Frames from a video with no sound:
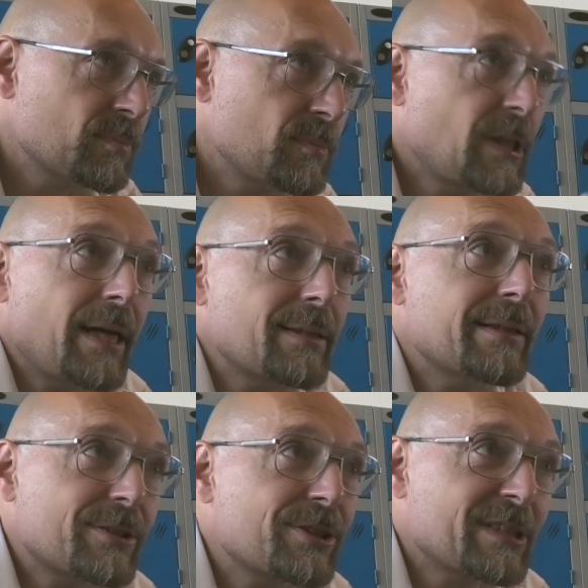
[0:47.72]
then the
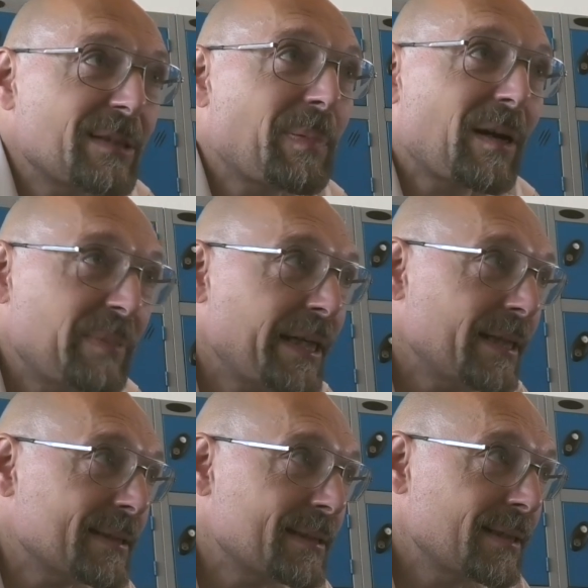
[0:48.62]
interesting part
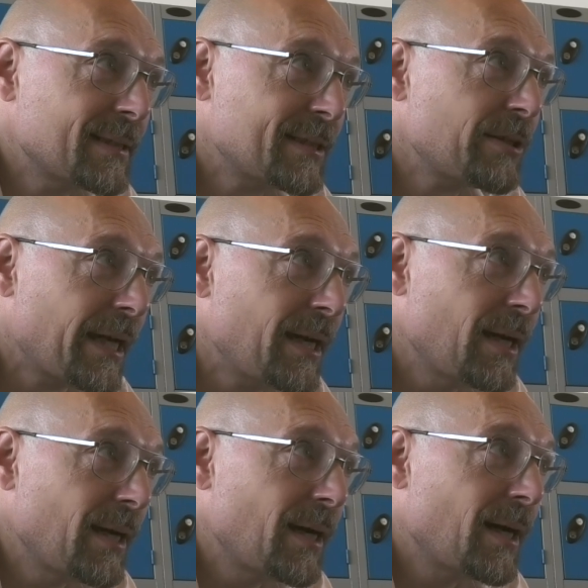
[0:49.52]
begins. And say, okay,
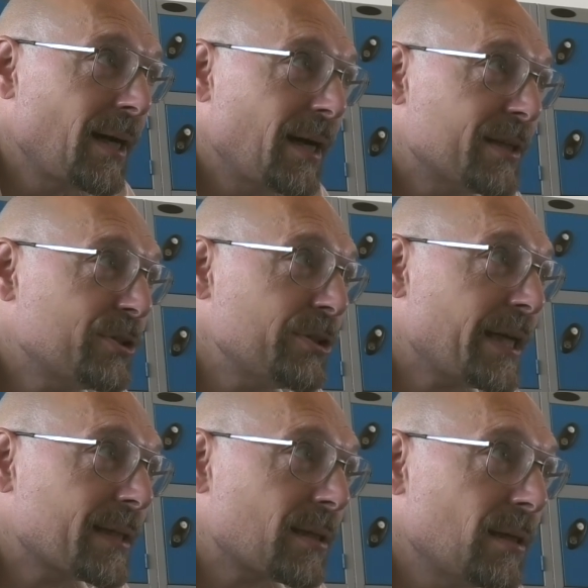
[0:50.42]
do you
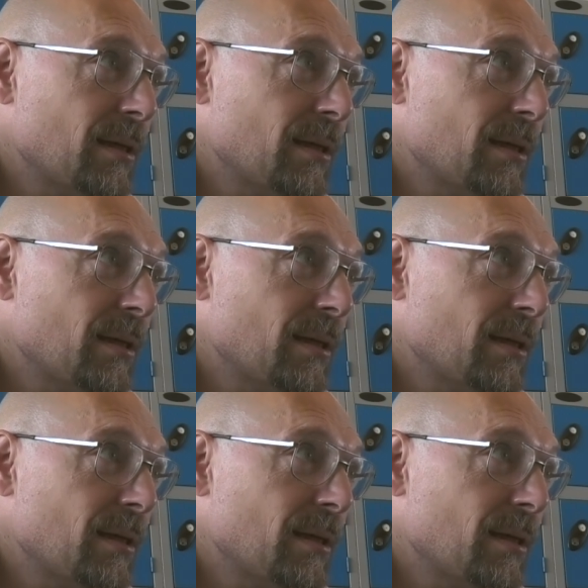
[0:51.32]
get